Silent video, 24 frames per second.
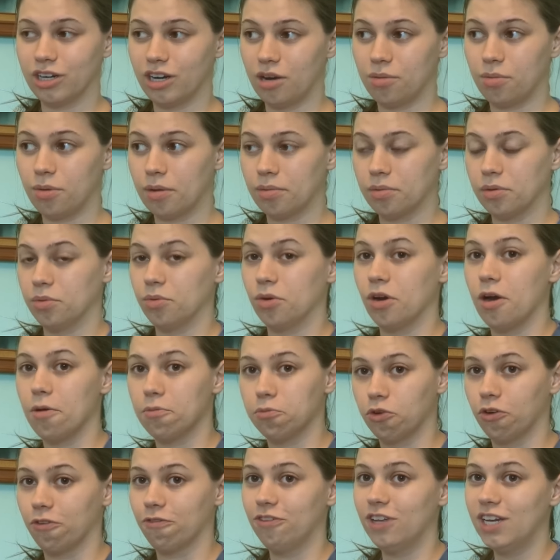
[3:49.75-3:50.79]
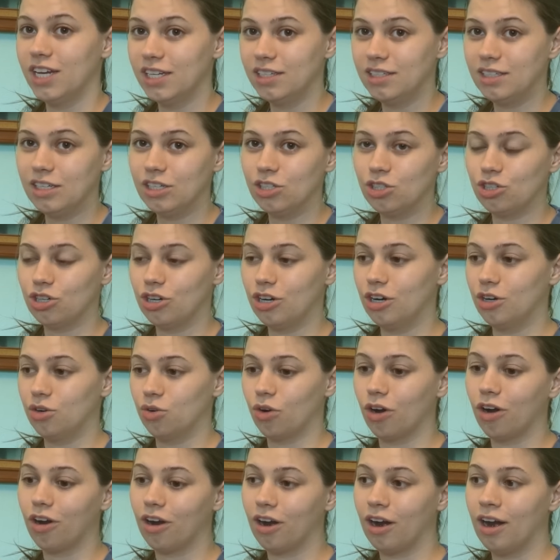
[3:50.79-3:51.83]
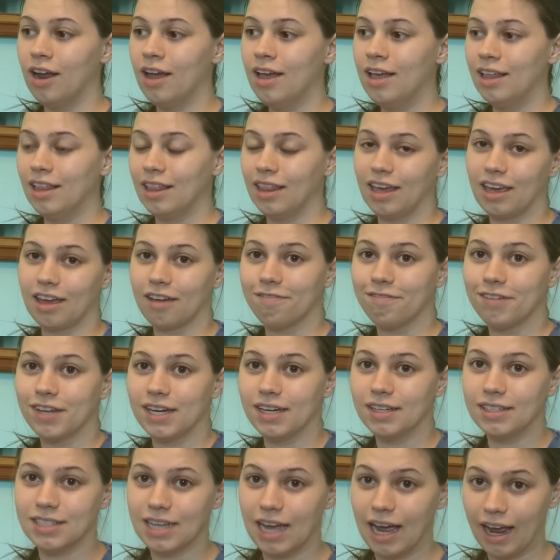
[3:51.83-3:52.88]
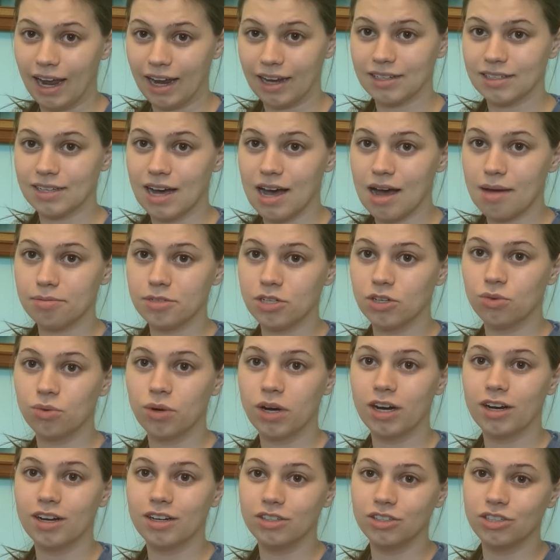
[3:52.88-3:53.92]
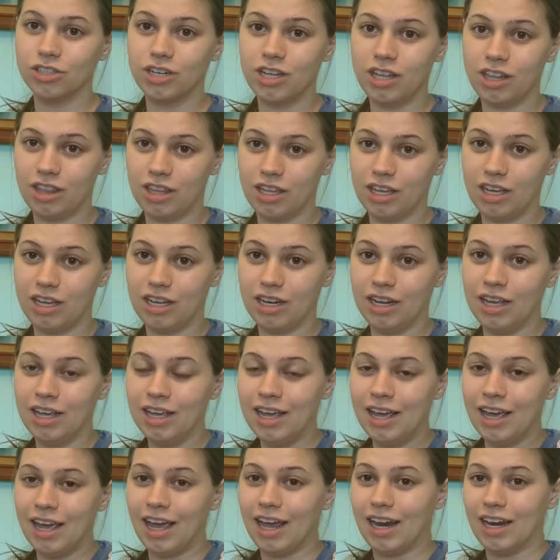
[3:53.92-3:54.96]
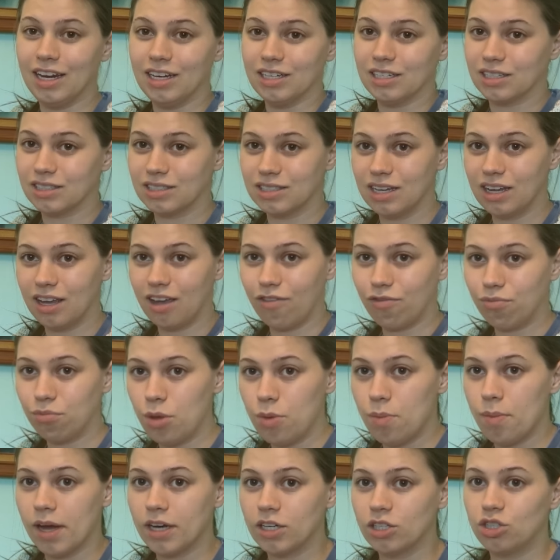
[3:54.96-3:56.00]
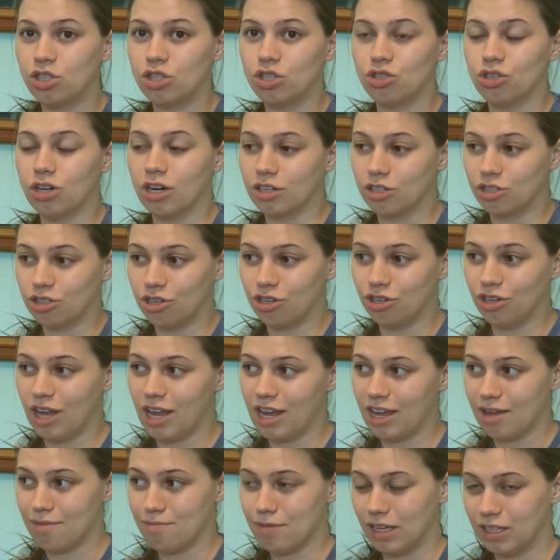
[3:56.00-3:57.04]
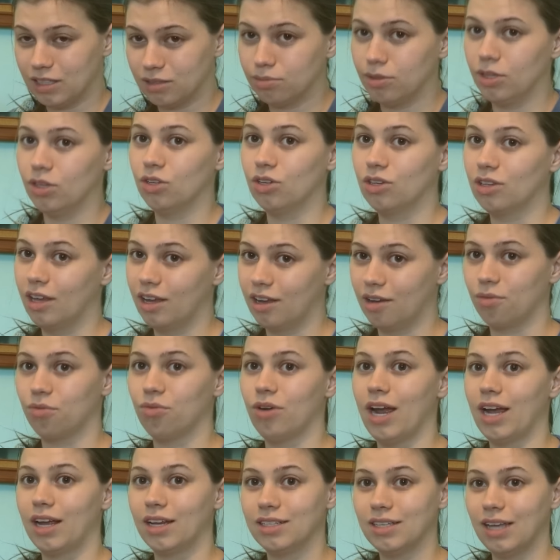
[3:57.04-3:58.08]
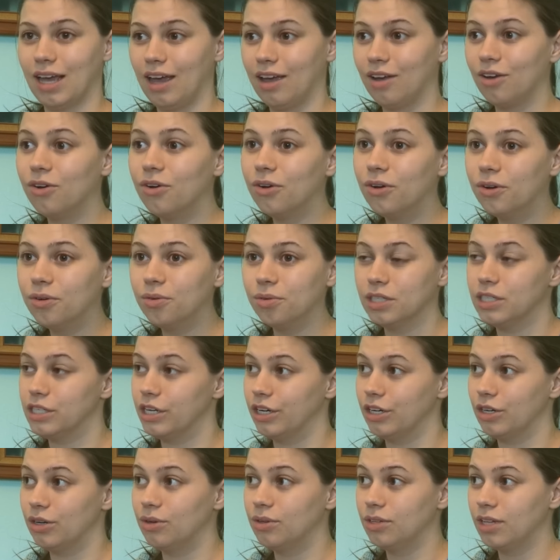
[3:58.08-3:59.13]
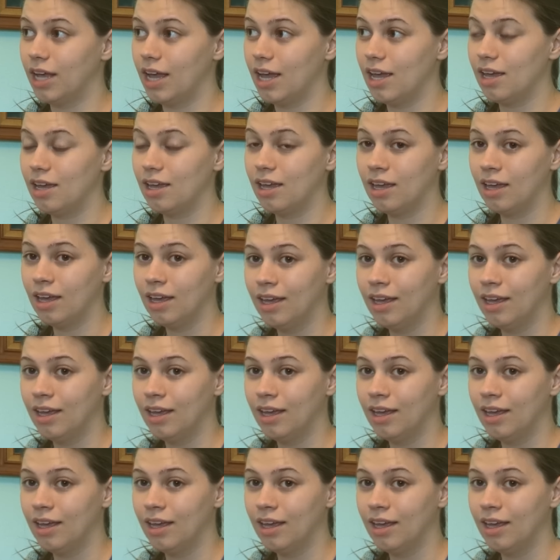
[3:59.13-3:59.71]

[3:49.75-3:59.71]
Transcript: I'd probably wear a more fitted t-shirt or like a fitted tank top to wear underneath it, and it doesn't give me much structure. Like it makes me look like a rectangle, which I don't like.